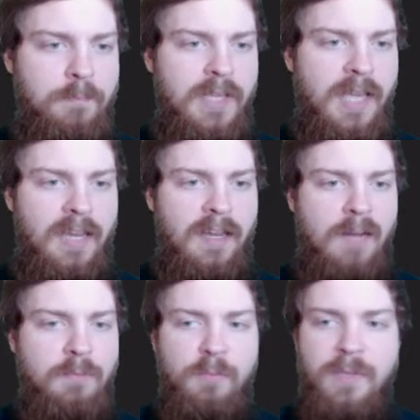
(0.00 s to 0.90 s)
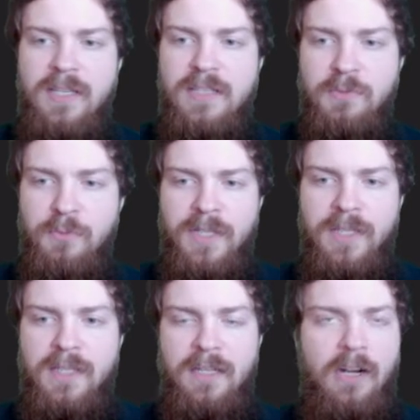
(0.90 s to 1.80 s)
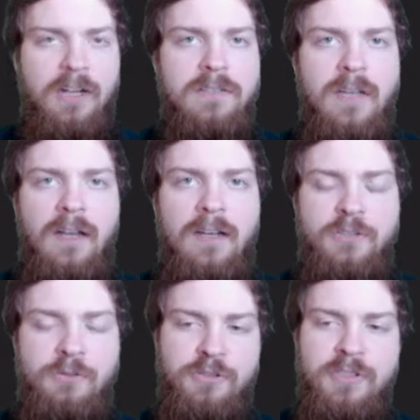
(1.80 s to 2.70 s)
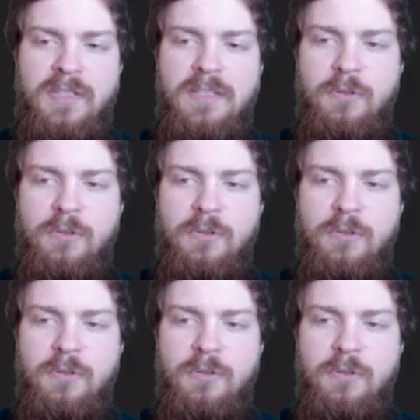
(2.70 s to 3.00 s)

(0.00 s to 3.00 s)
be a combo piece with Dockside Extortionist.